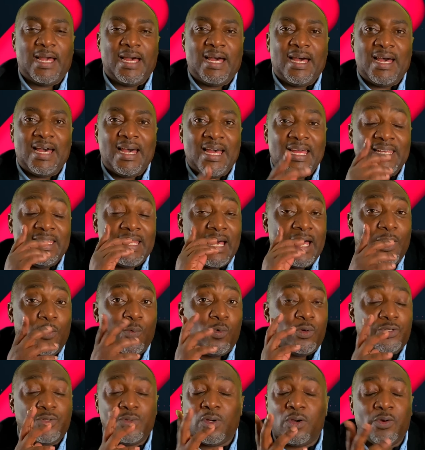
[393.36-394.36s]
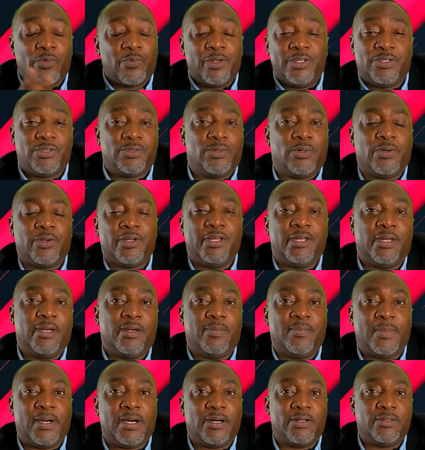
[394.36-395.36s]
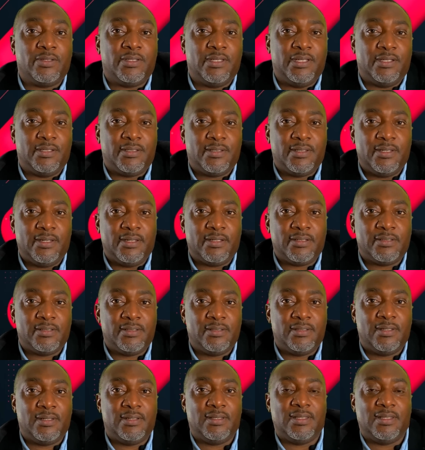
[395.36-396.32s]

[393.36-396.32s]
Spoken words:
and I was always talking about these things.